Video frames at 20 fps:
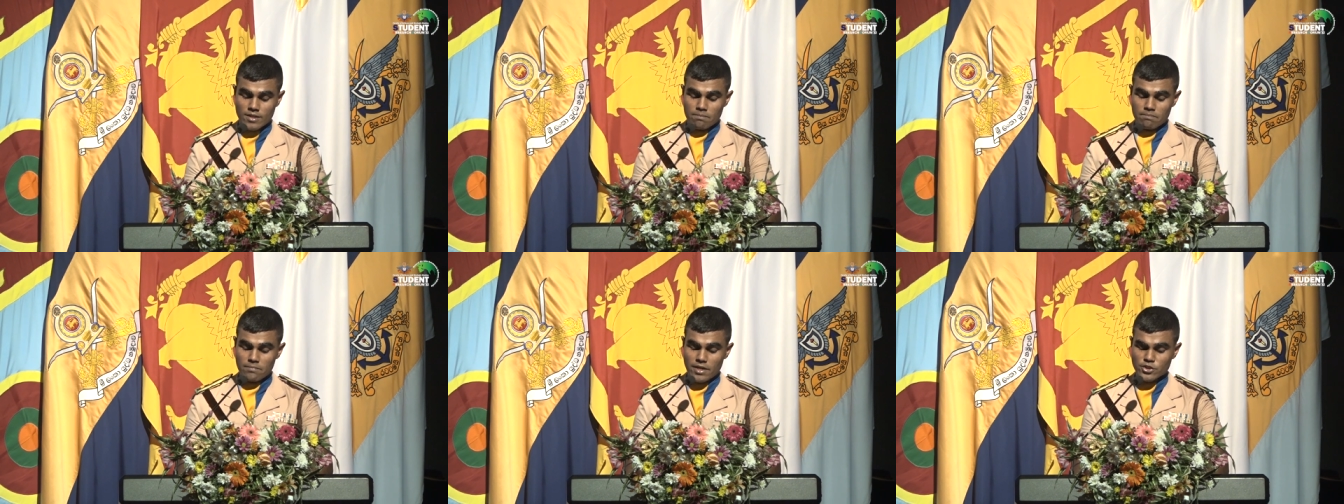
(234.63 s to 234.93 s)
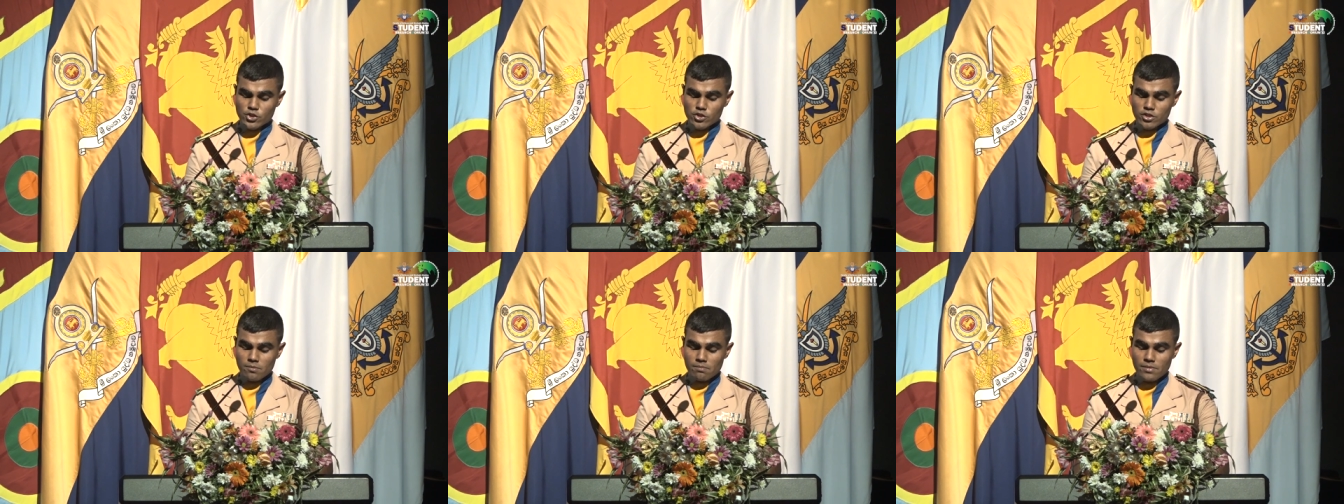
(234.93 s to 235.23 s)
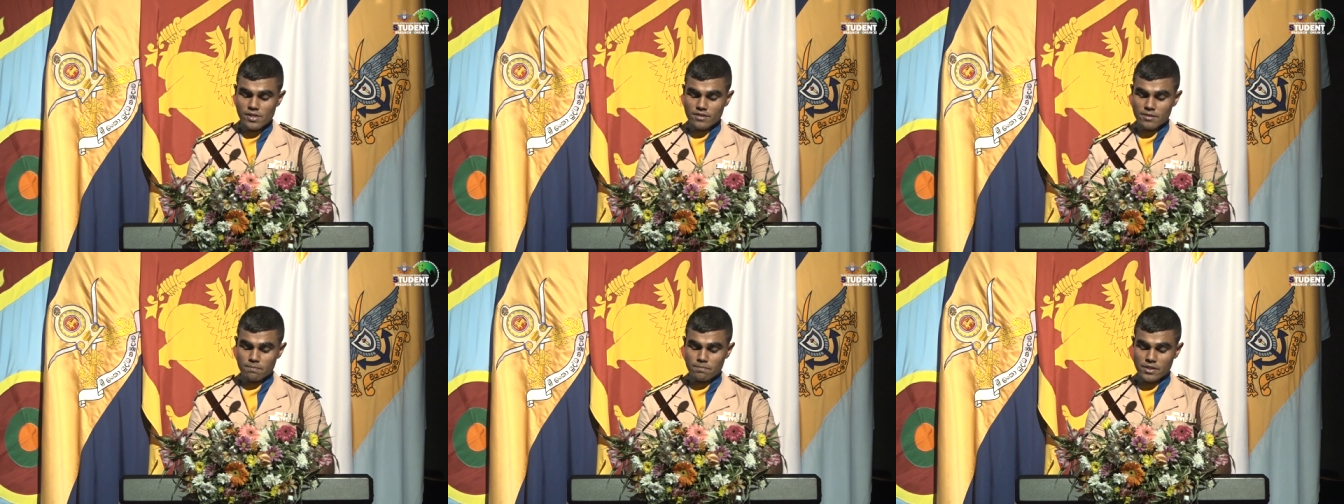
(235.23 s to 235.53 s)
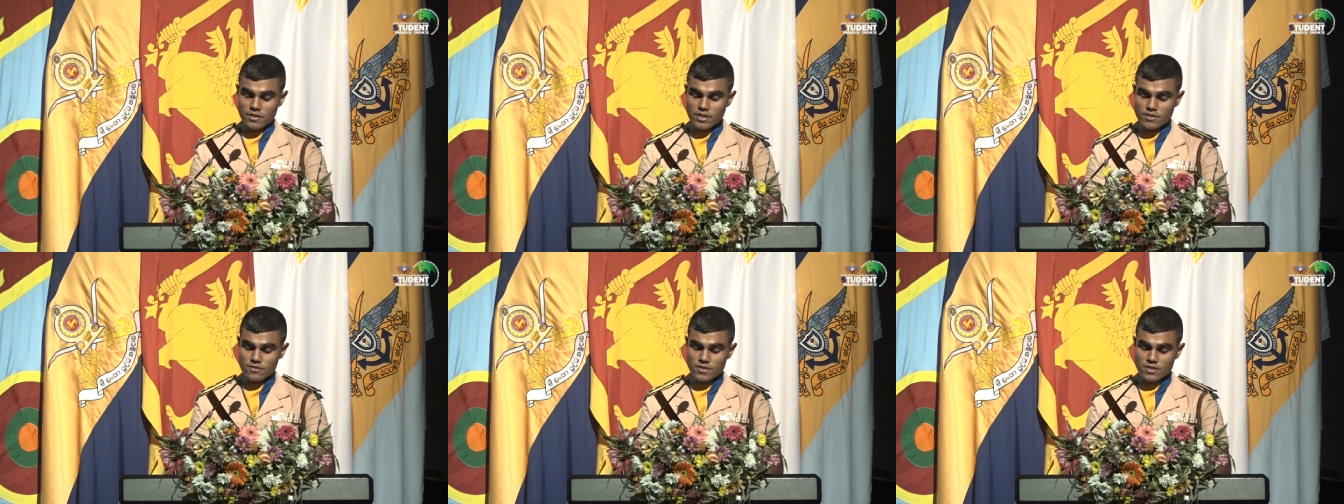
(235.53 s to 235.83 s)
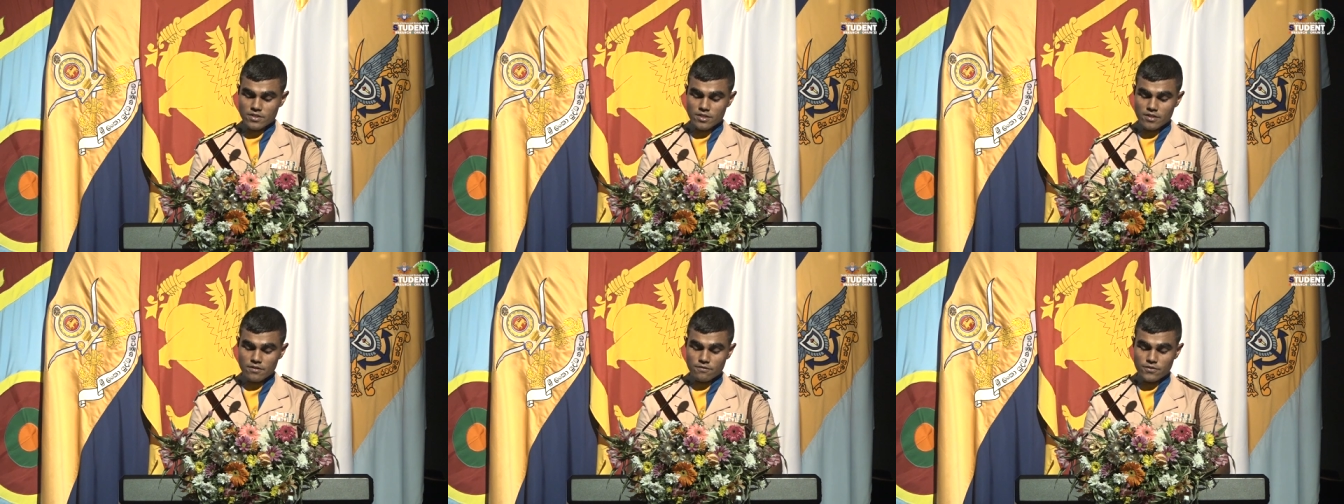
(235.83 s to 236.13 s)
Major Milinda Peiris
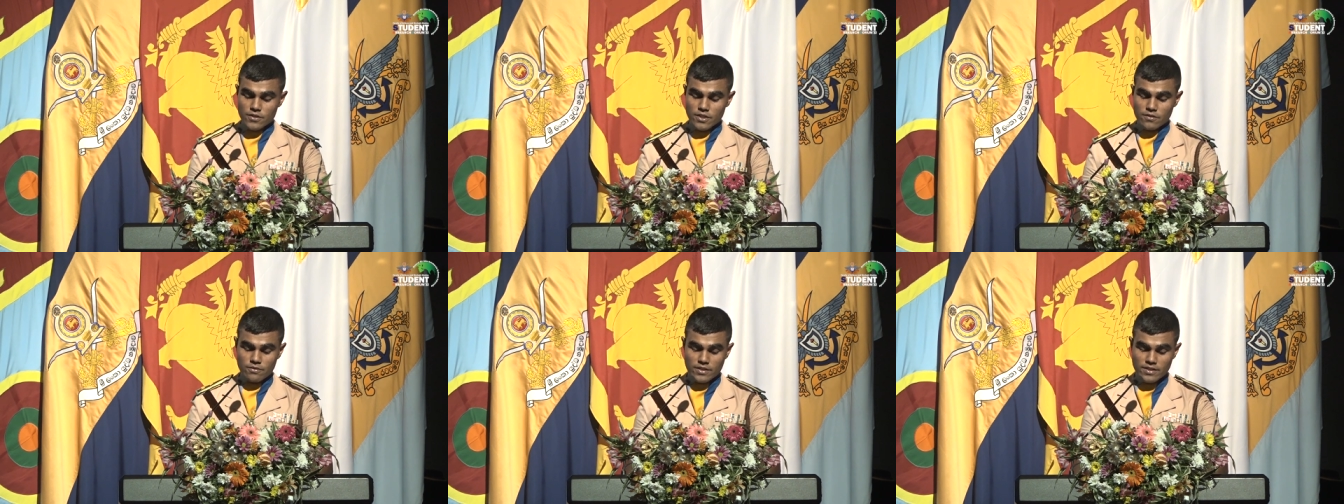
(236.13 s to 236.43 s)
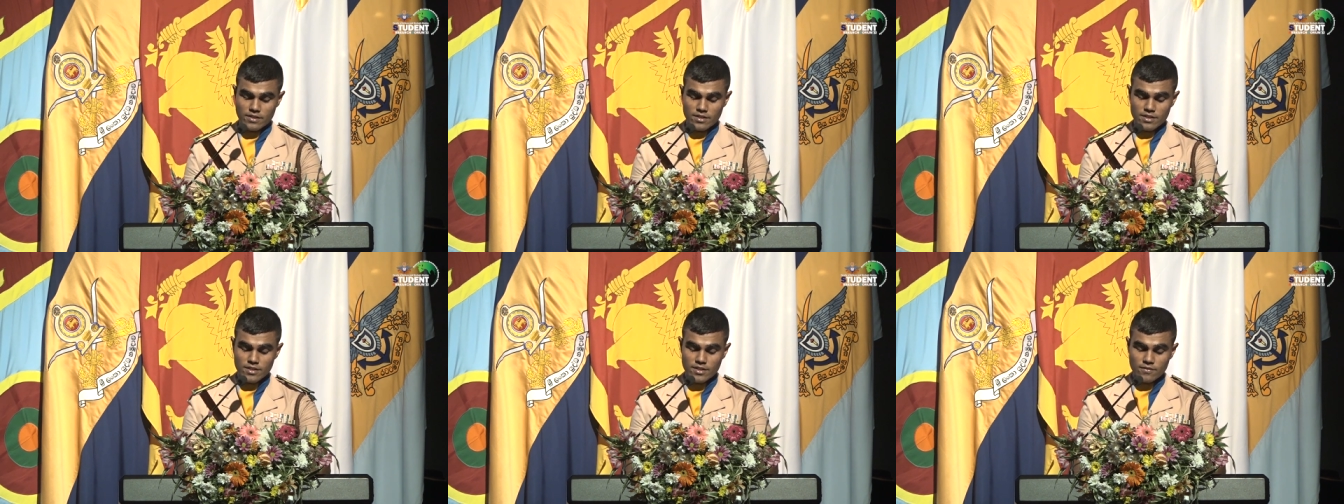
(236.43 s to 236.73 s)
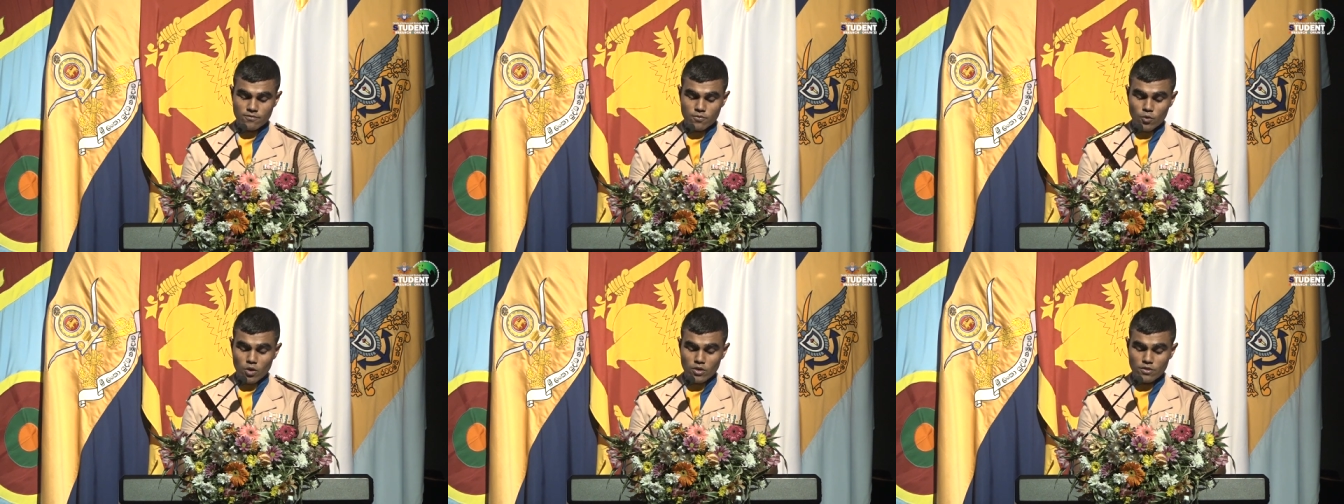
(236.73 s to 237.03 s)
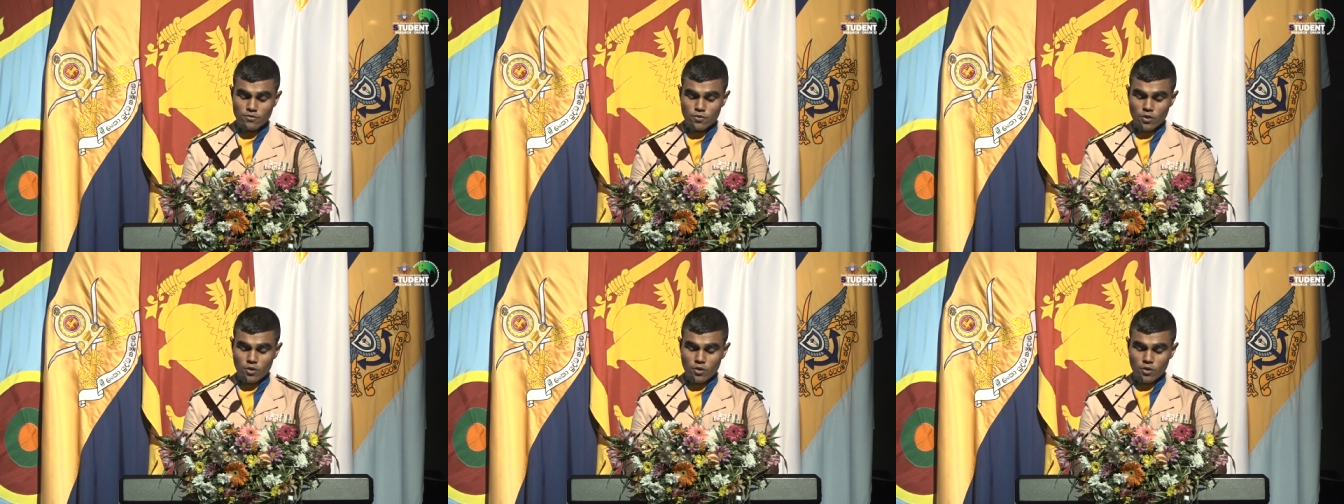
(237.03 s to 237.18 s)
was conferred with the Award